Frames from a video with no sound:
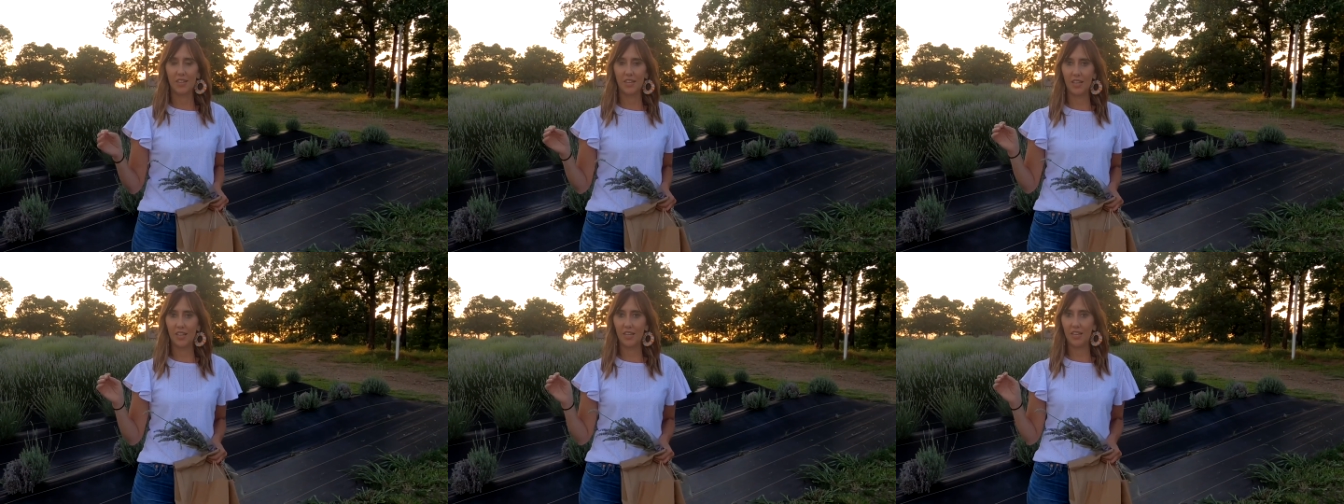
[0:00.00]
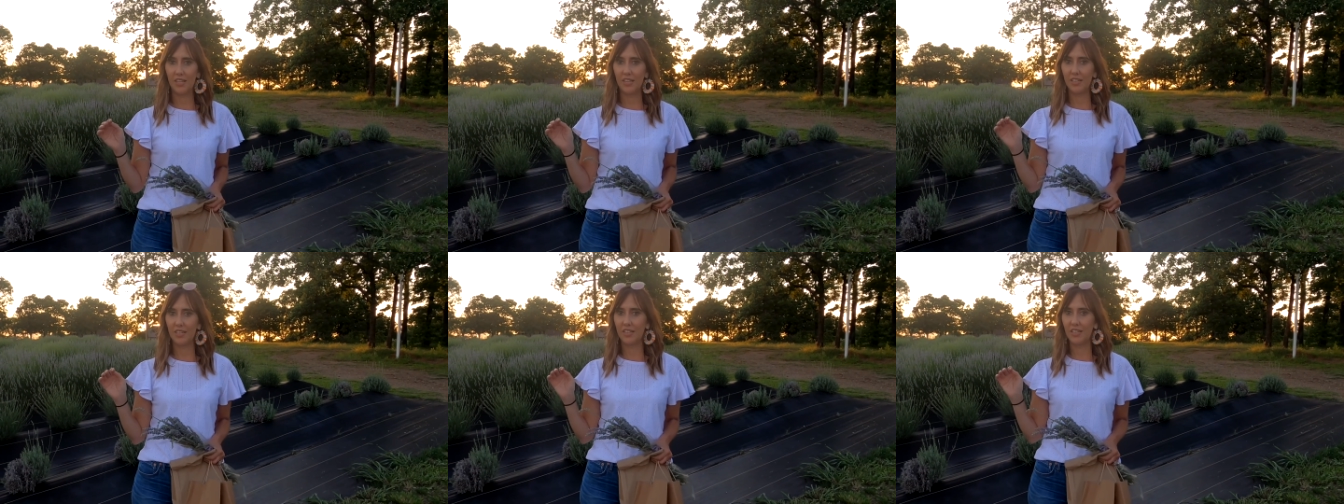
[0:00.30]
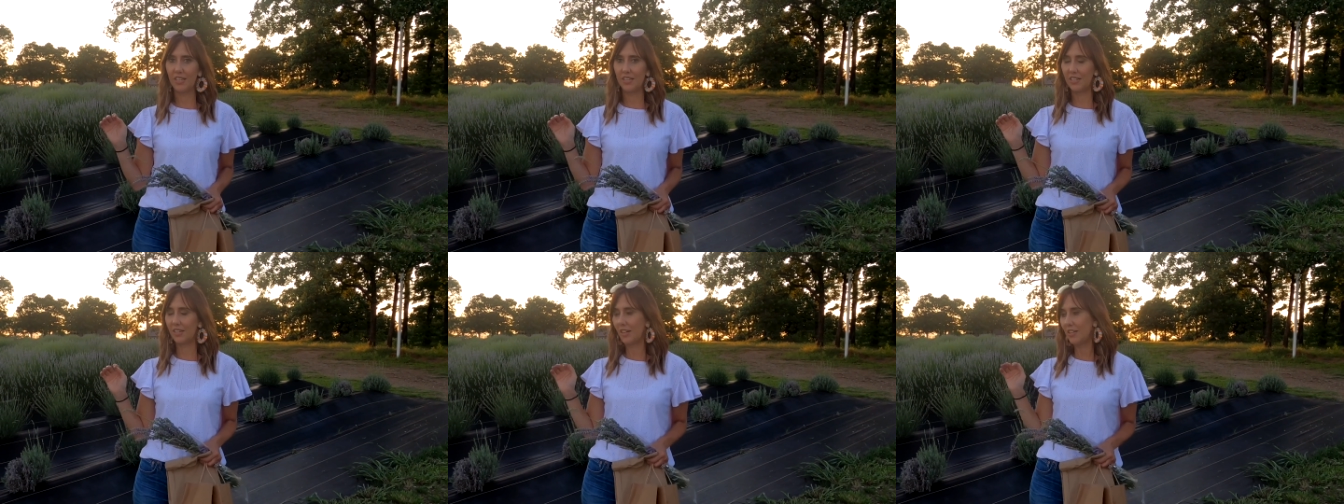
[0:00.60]
They
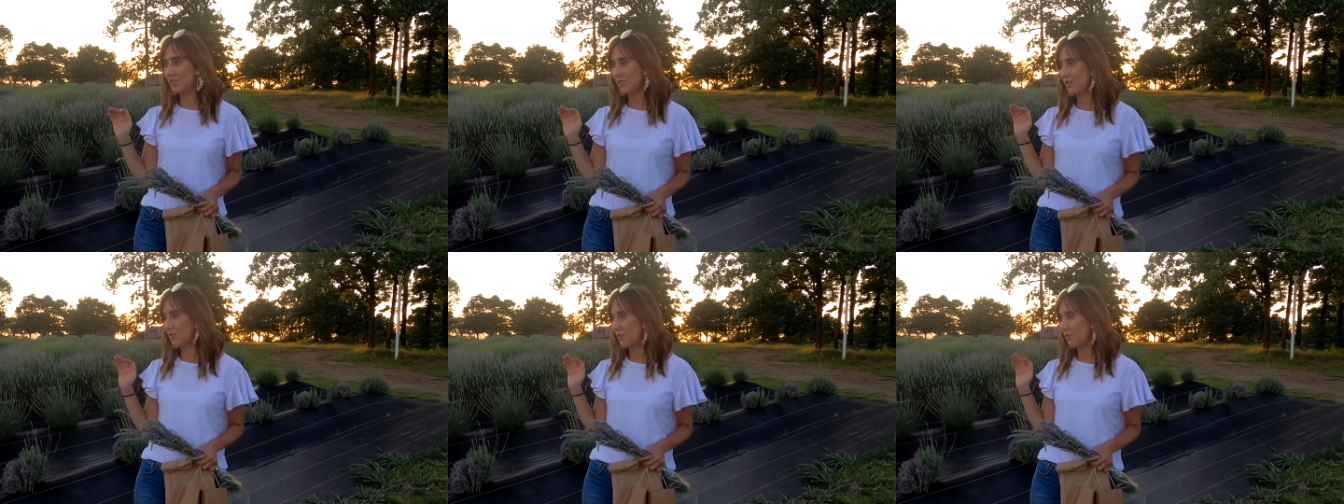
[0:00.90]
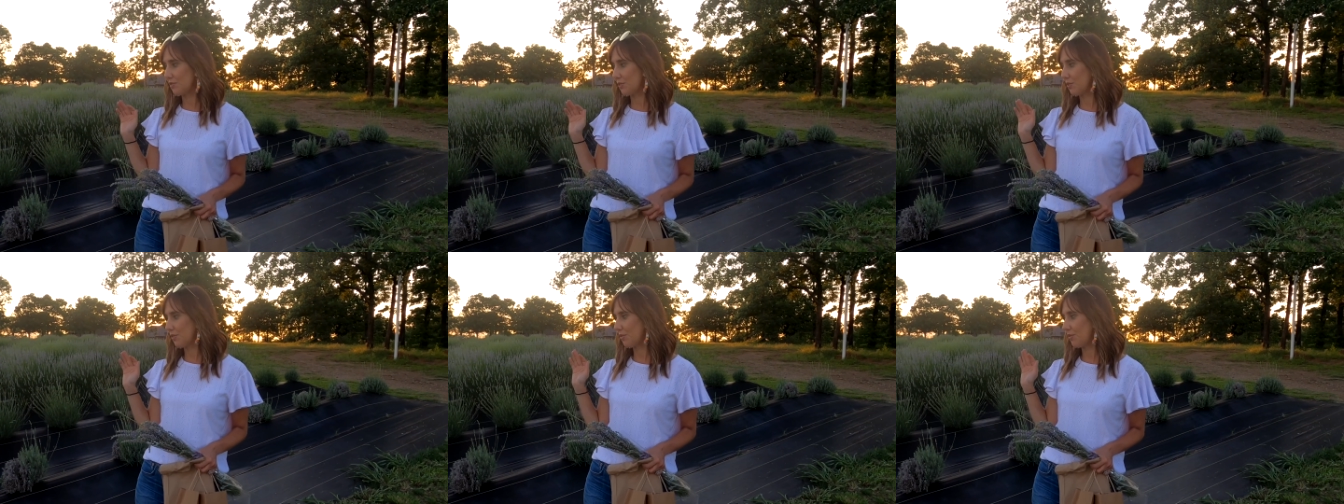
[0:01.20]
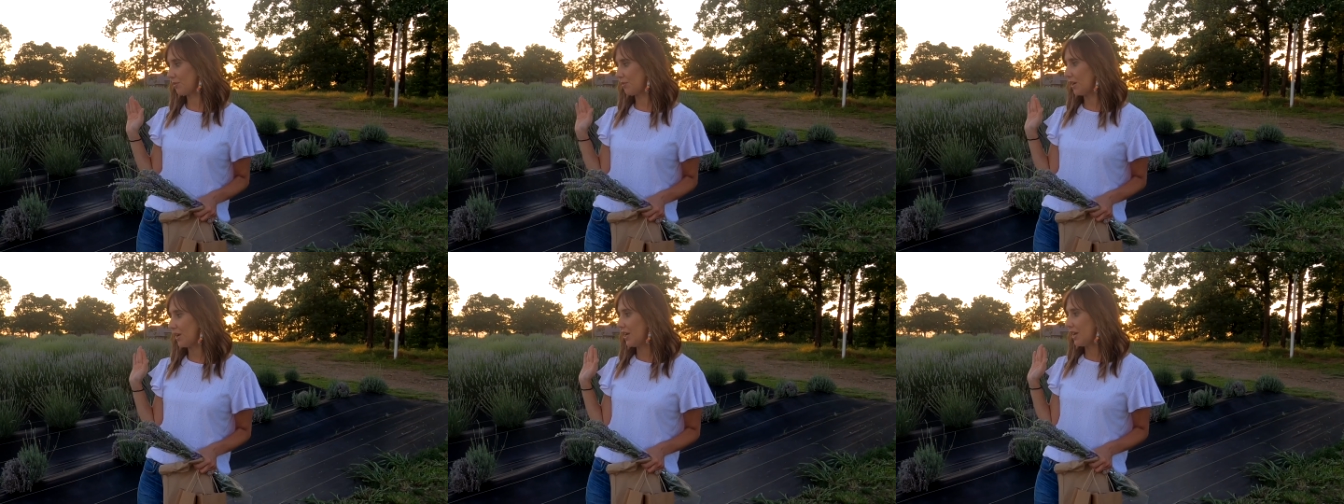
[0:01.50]
can guide you
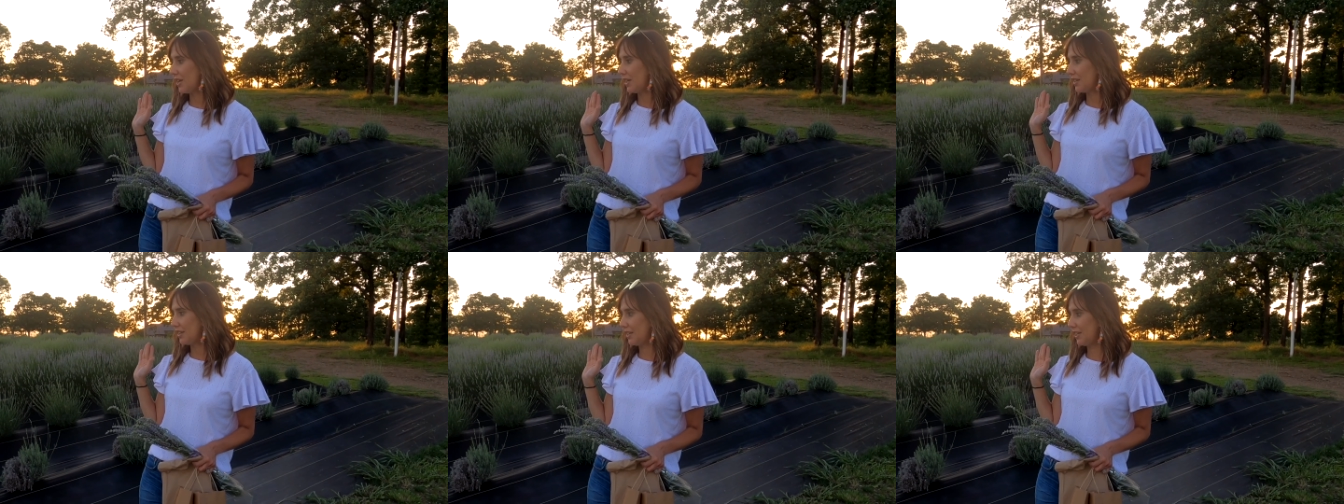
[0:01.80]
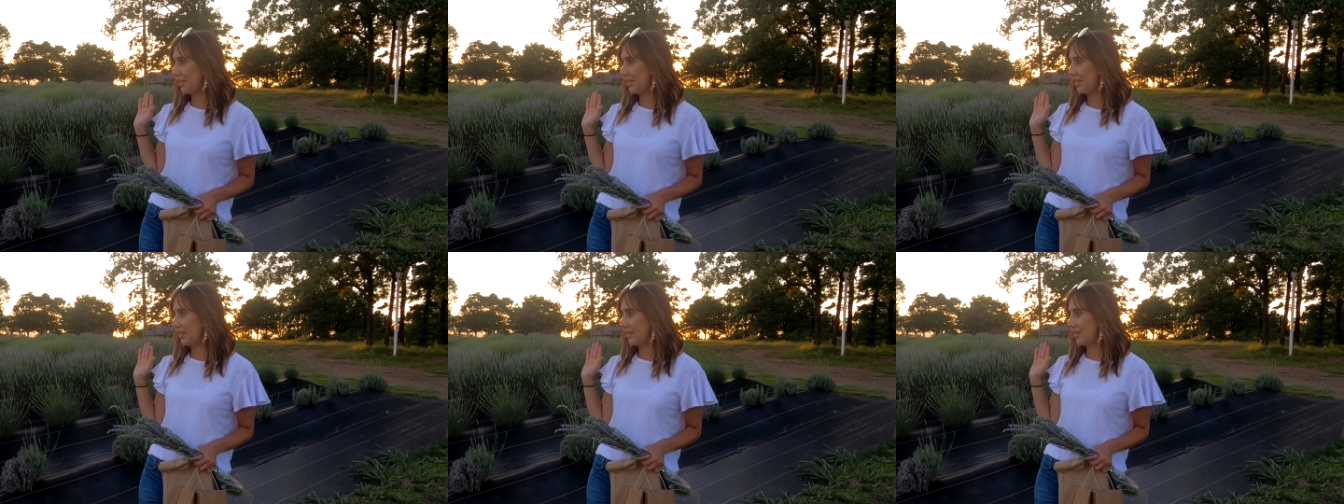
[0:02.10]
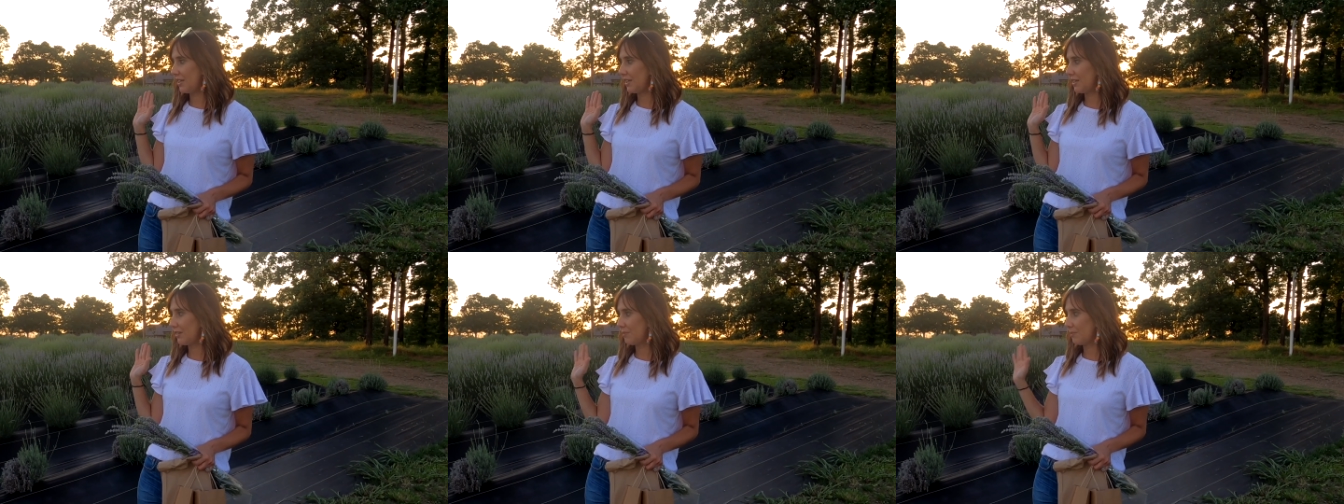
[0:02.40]
through
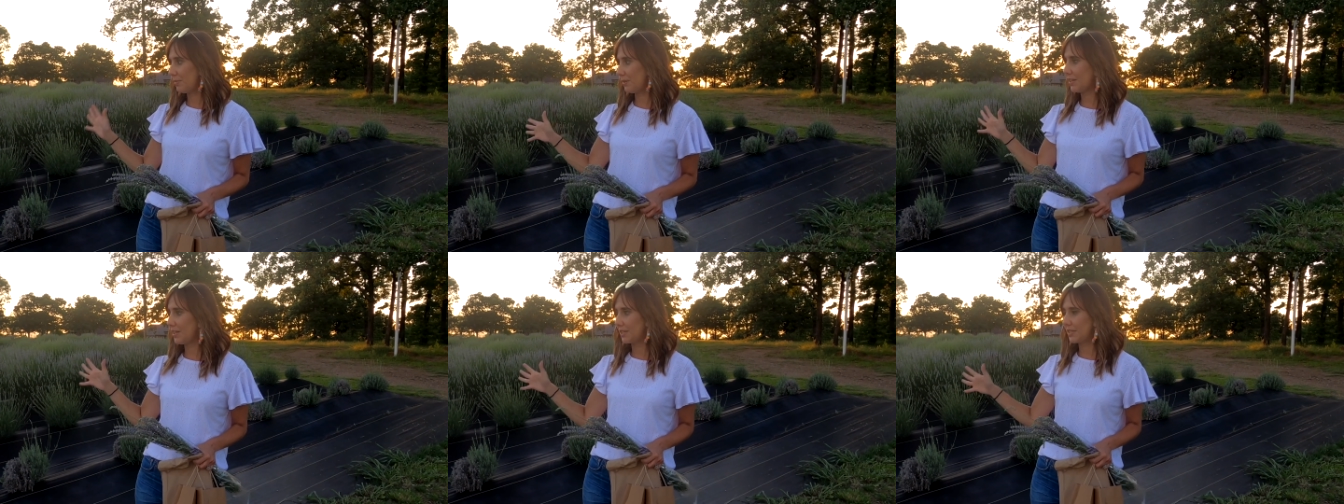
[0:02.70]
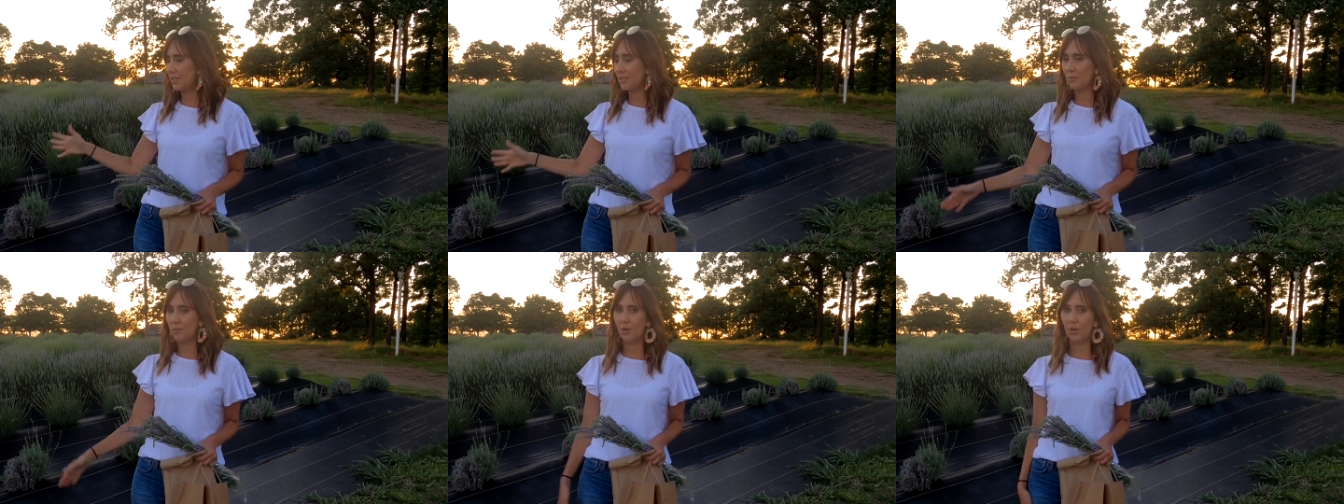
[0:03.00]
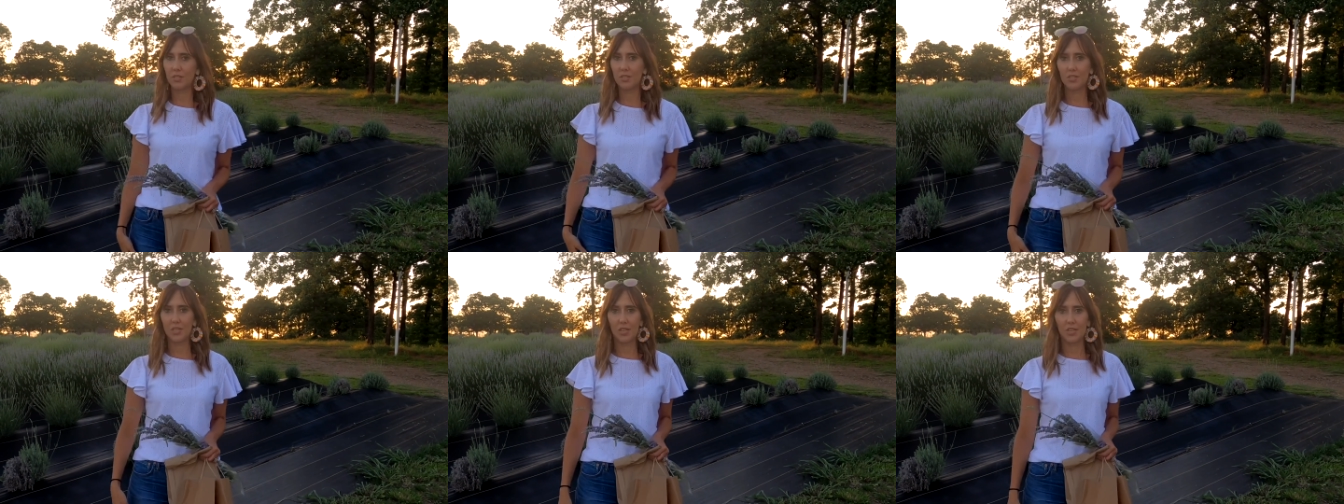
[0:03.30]
the planting
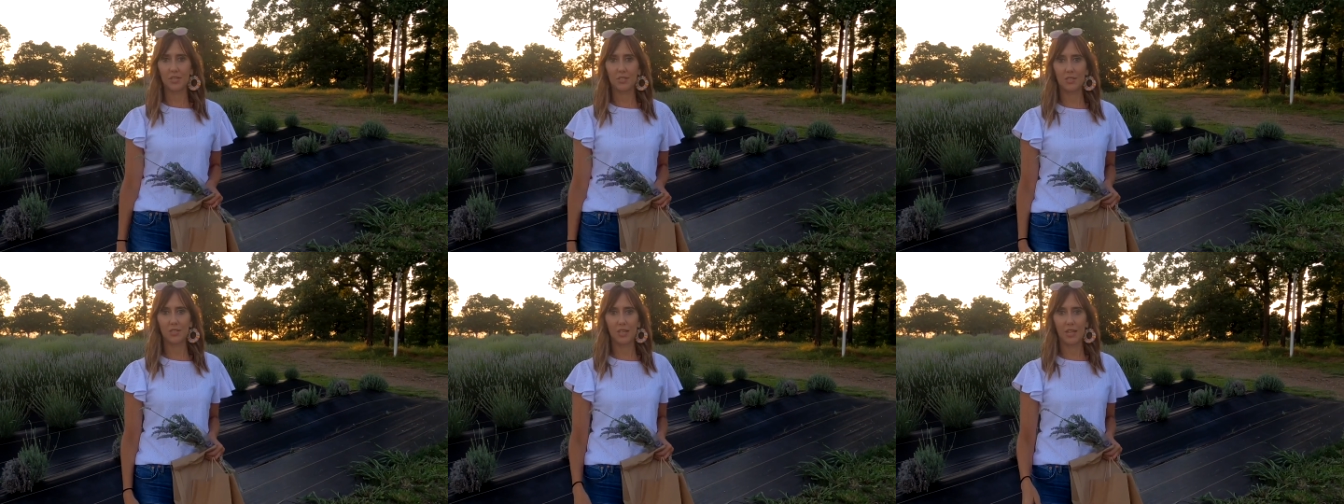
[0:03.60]
process.